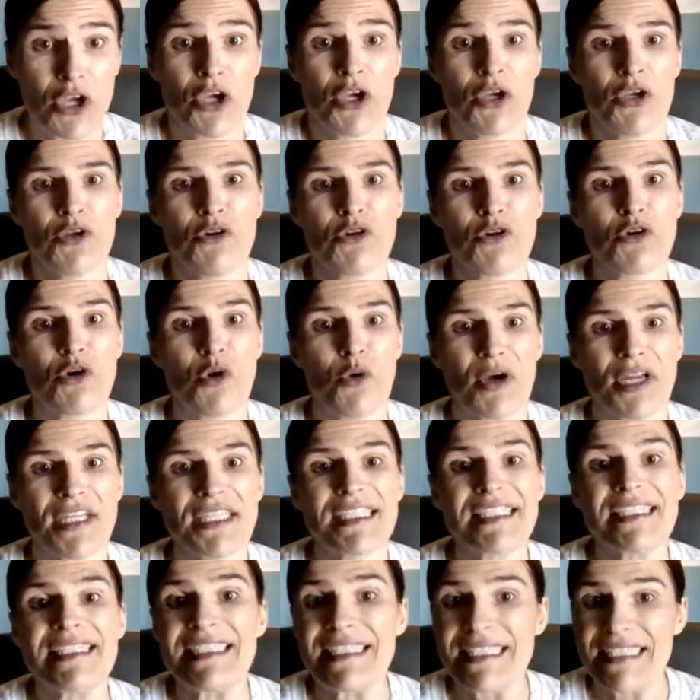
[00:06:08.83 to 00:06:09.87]
You're going to
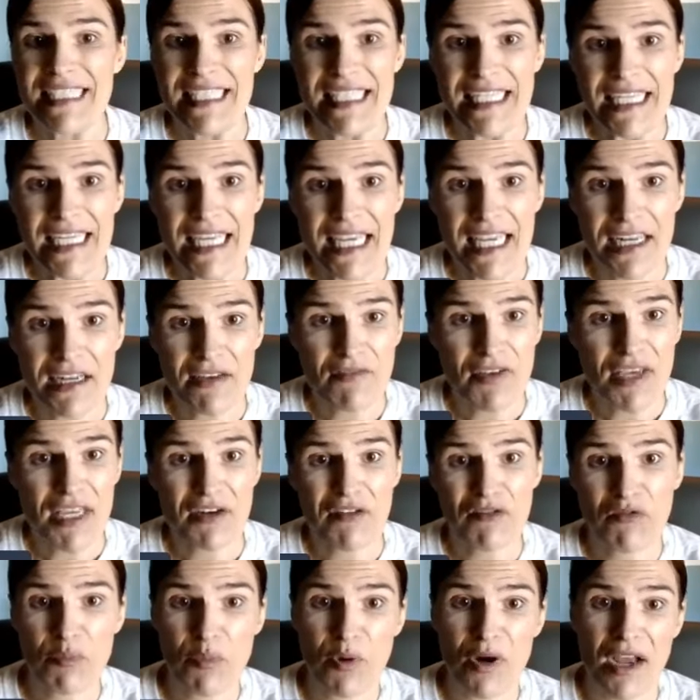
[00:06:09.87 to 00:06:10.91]
see
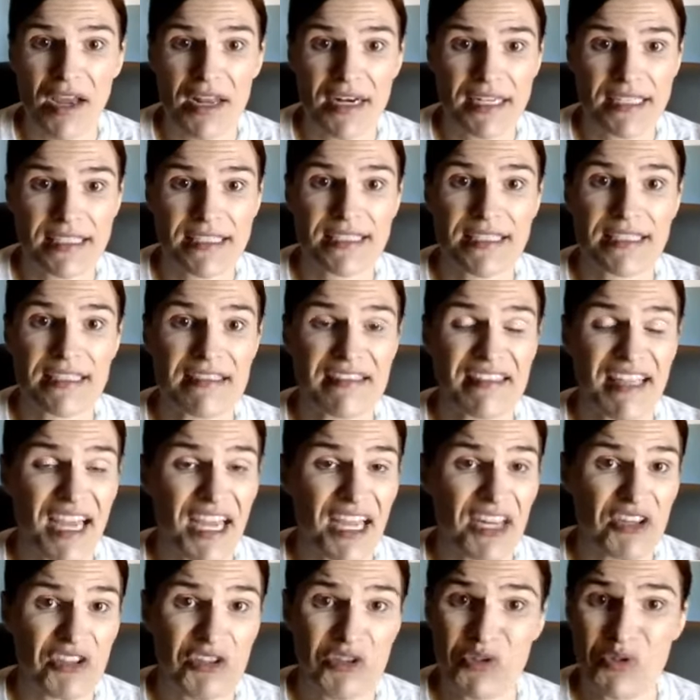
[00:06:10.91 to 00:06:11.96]
innovative products
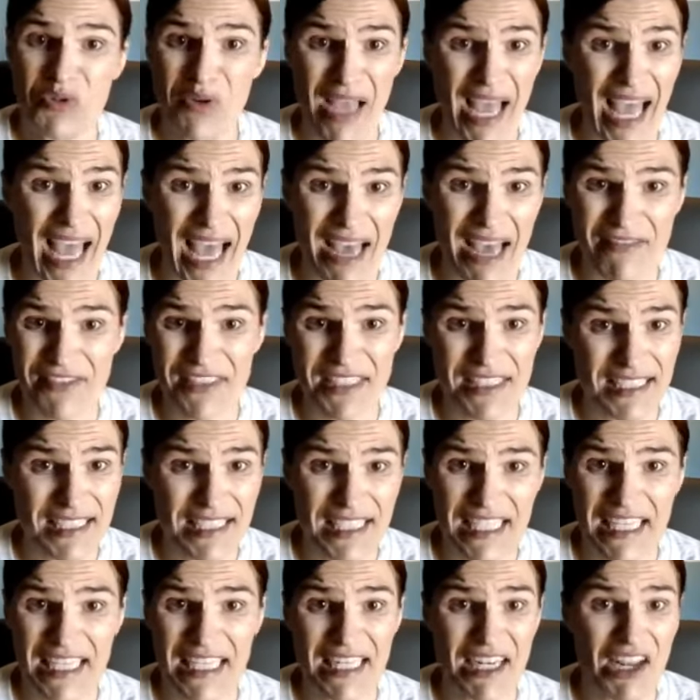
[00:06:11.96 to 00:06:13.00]
that you haven't
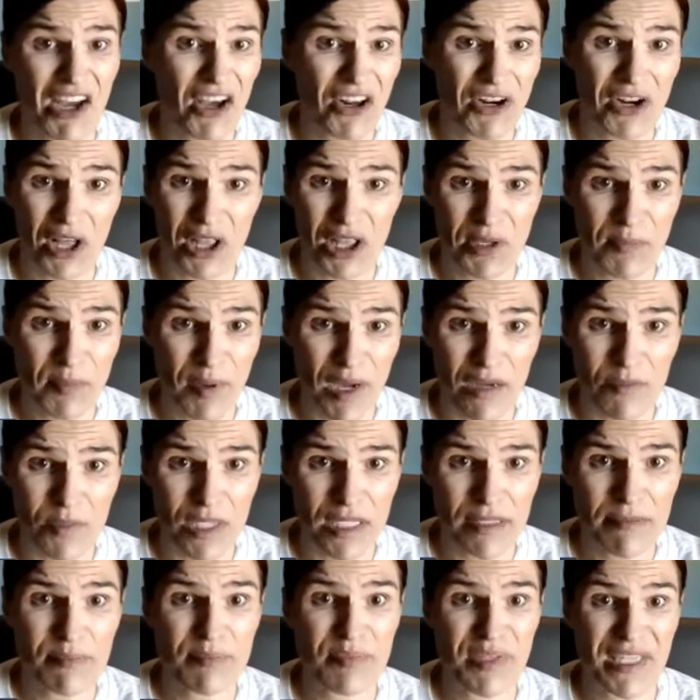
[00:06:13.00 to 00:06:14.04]
seen on
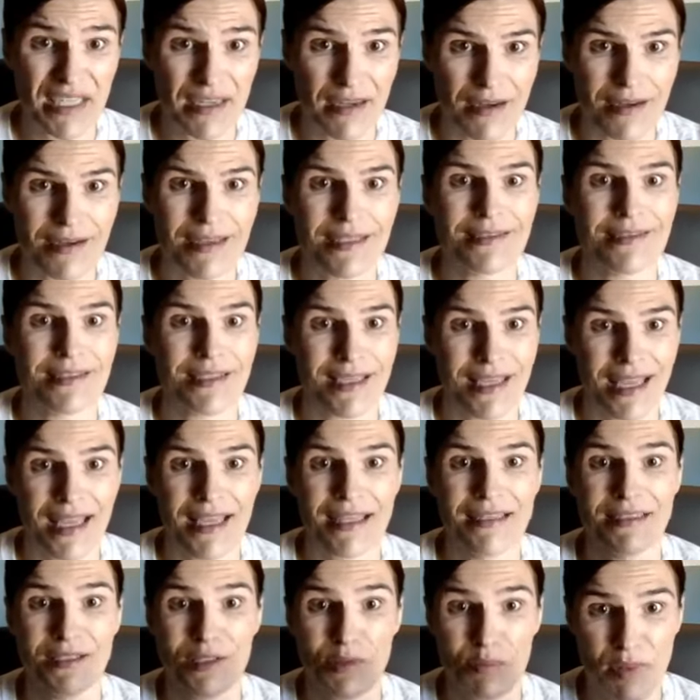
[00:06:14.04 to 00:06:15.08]
Alibaba, because
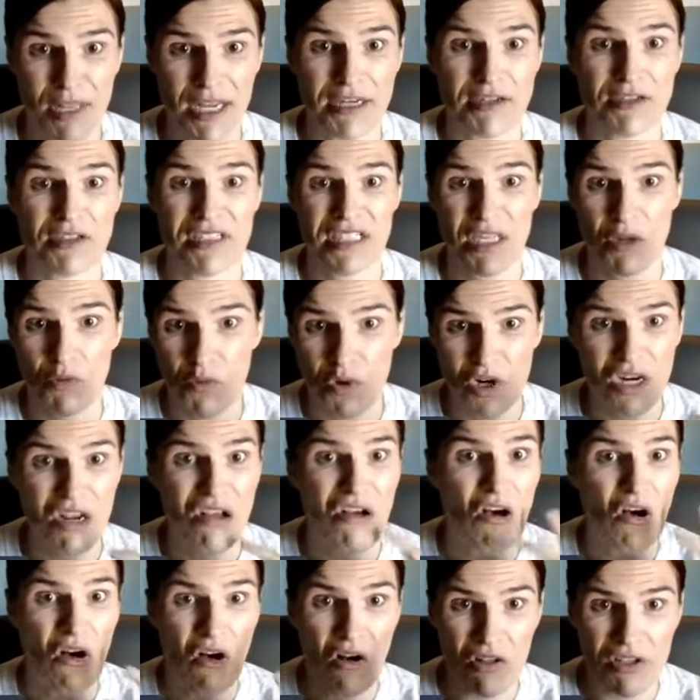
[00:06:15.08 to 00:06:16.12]
again, suppliers, they work
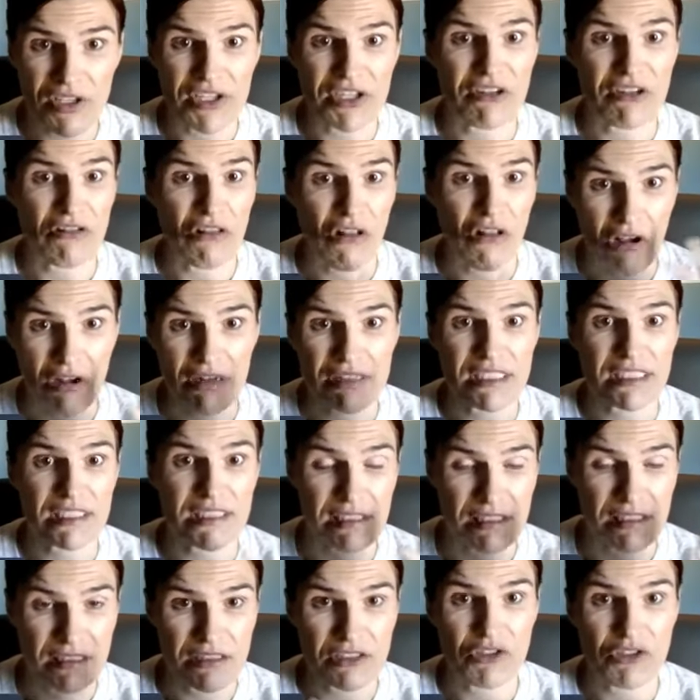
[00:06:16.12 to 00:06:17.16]
all year long
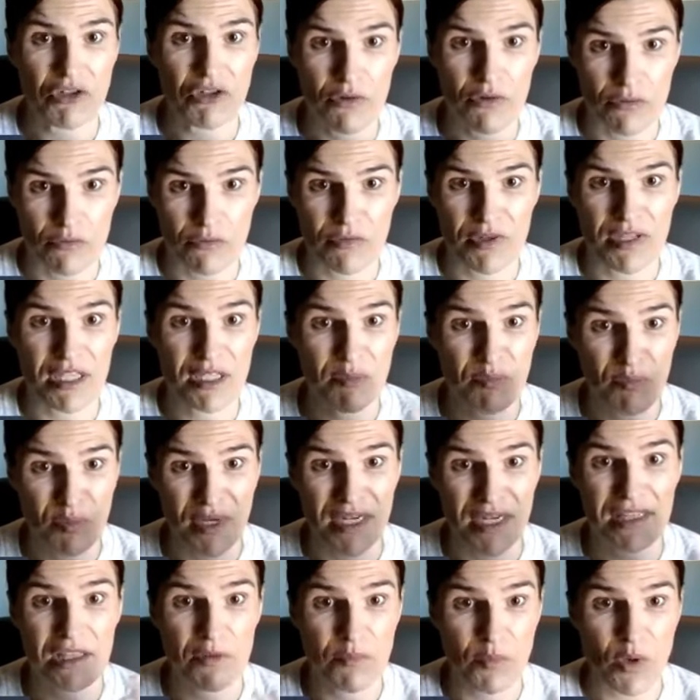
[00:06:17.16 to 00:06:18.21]
to, really
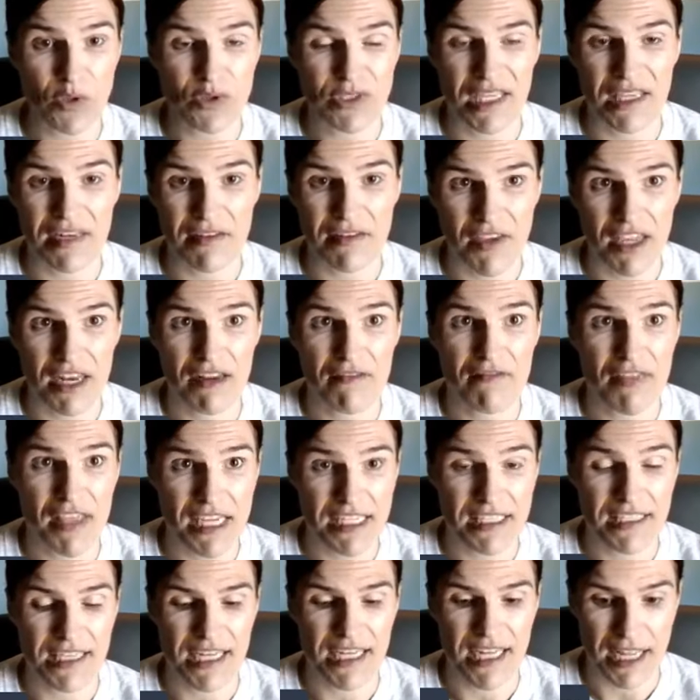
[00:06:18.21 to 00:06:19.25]
bring their most innovative
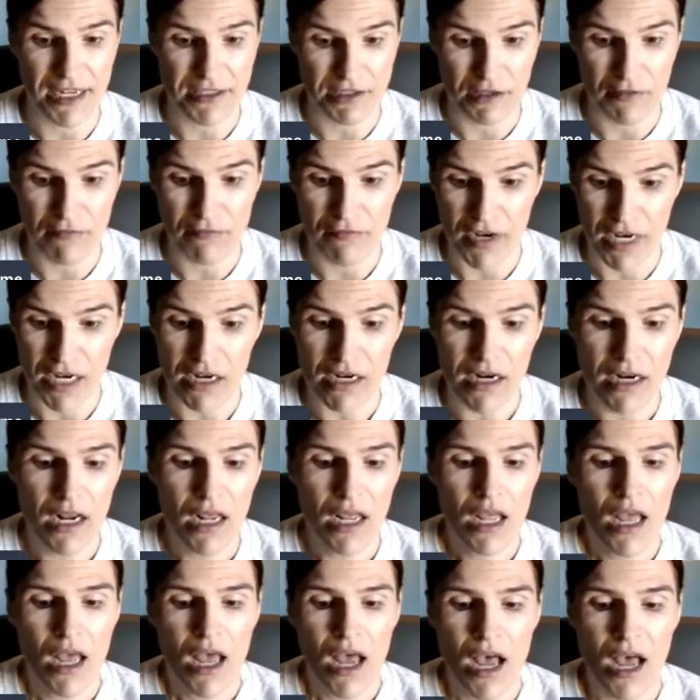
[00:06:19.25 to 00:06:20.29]
things to Canton Fair.
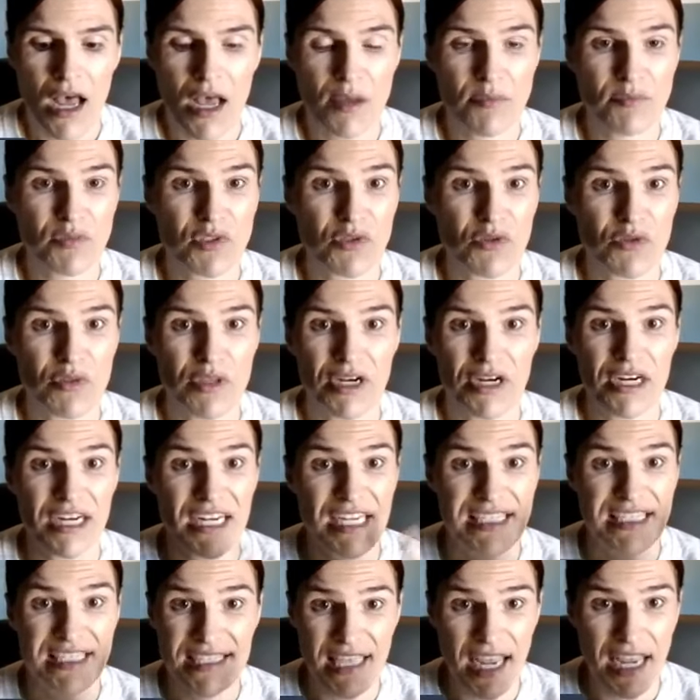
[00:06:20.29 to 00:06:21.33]
So they're
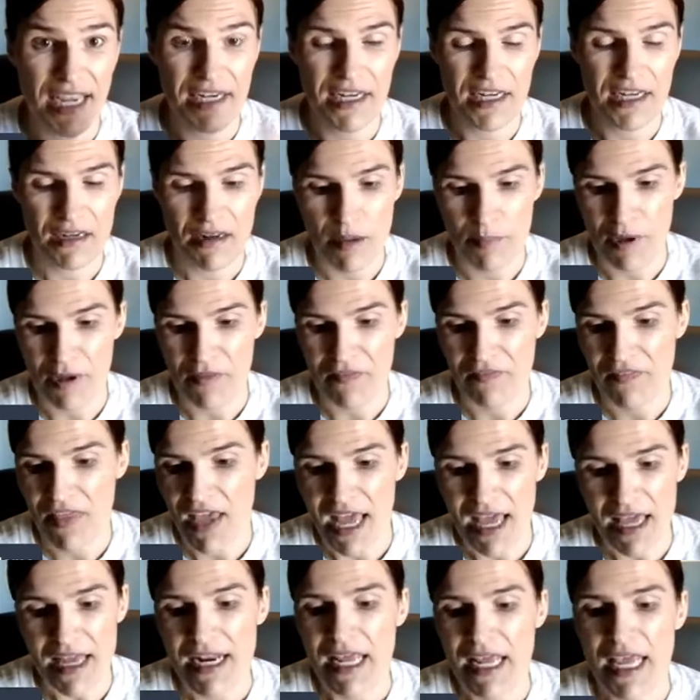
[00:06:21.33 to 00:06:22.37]
excited about
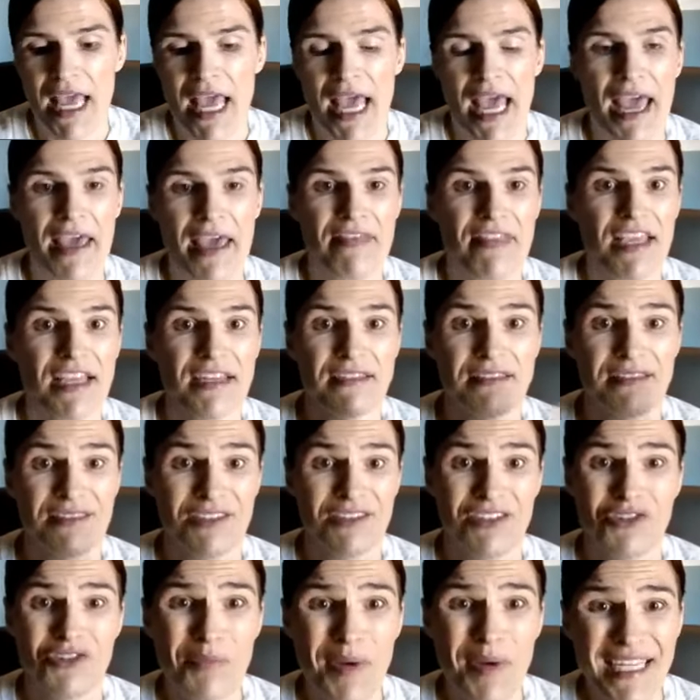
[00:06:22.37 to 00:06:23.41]
that. And then
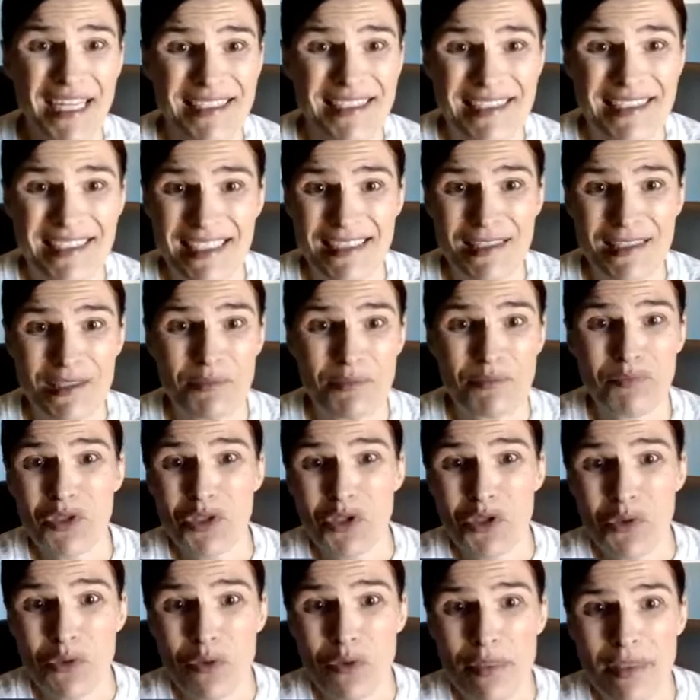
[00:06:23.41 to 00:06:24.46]
you might see some
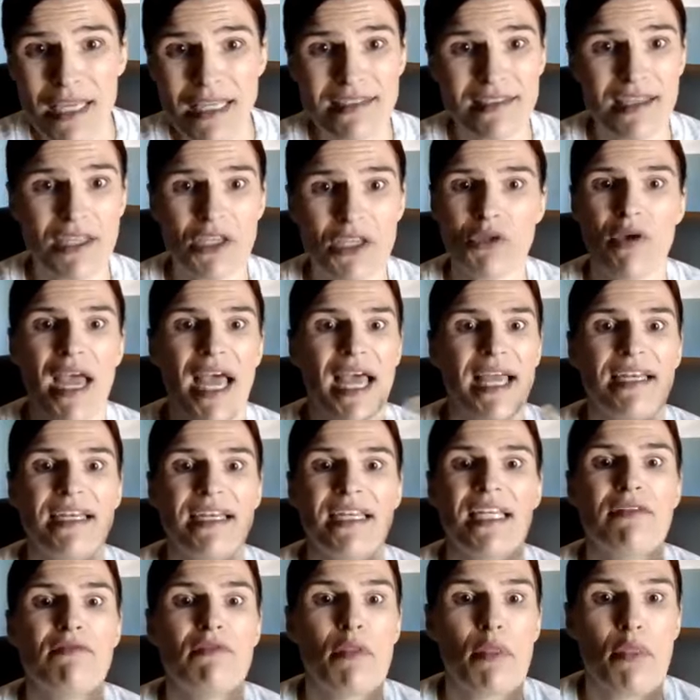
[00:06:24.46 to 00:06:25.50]
new things that you hadn't
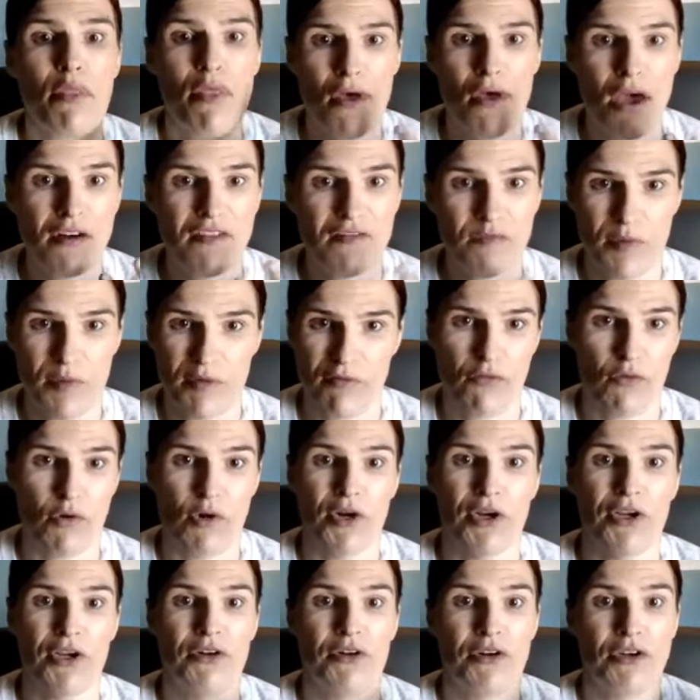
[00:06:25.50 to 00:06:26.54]
even thought of before.
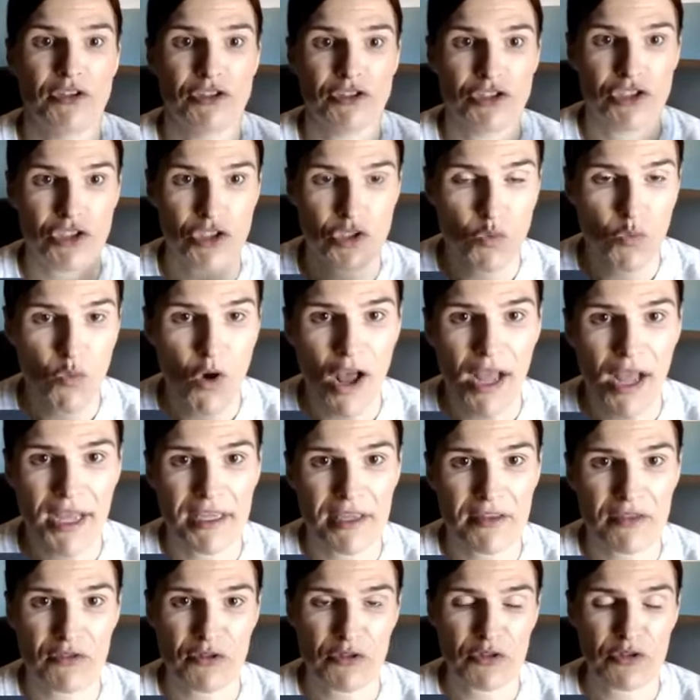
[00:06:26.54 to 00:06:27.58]
You're just
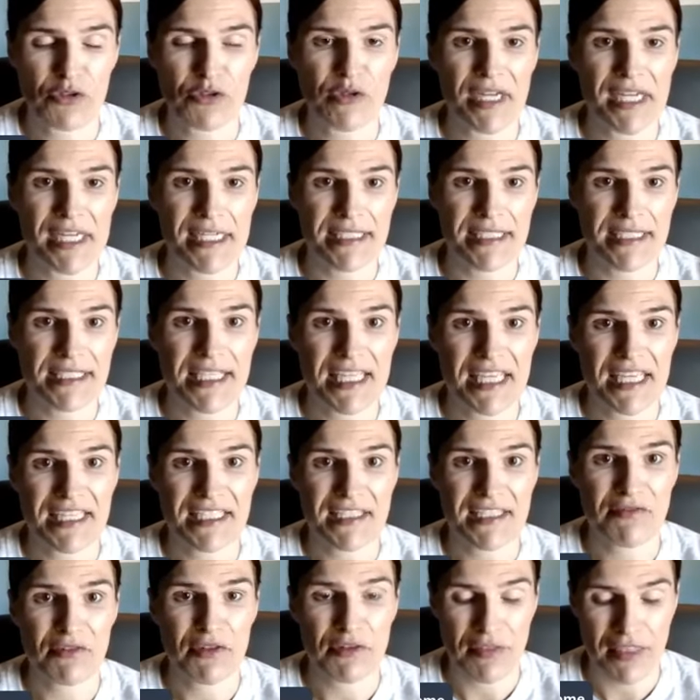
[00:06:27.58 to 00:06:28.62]
walking through and seeing
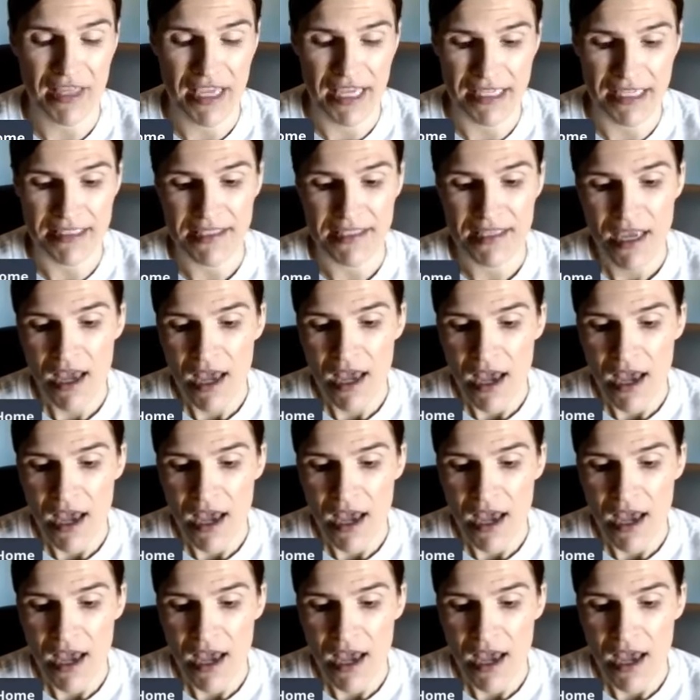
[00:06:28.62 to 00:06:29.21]
different things.